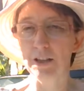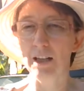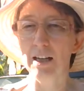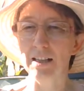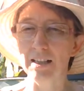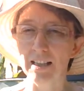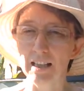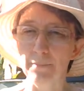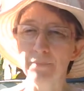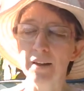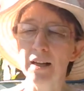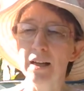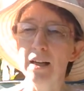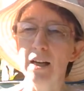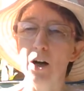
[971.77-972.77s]
the idea
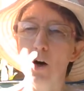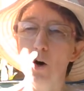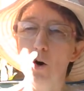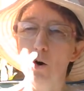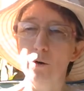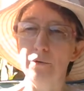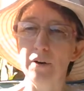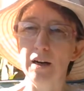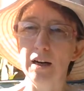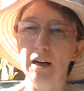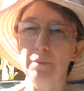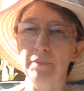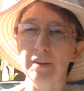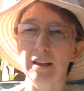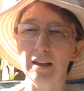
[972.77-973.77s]
of
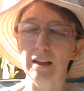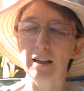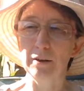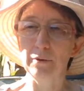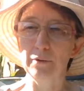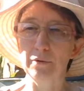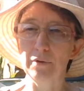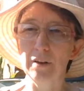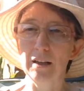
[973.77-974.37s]
the kind of